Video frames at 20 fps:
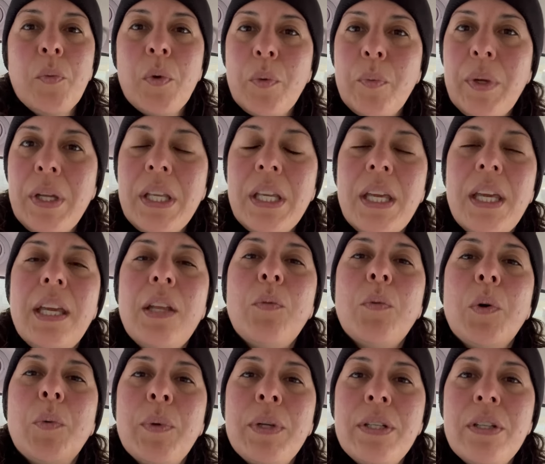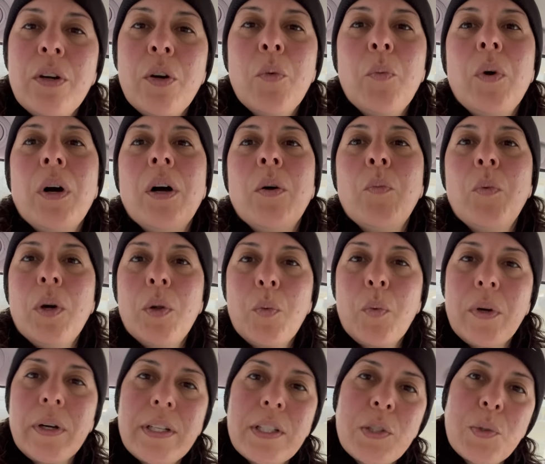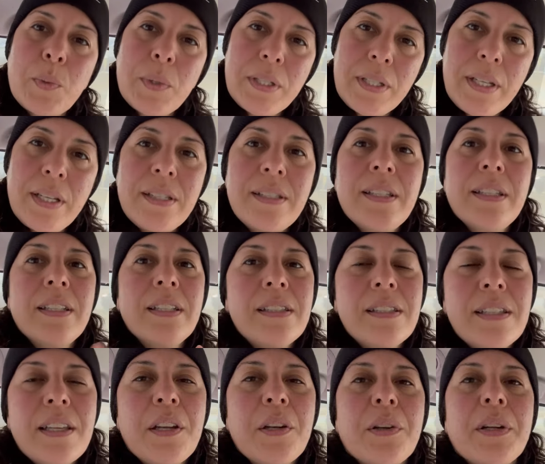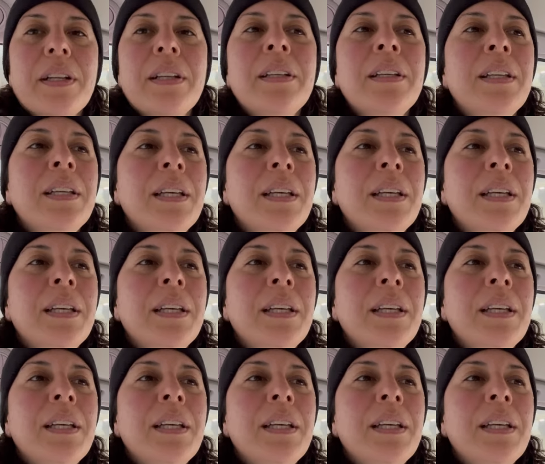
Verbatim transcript: what we need, what we don't want, what works, what doesn't, etc.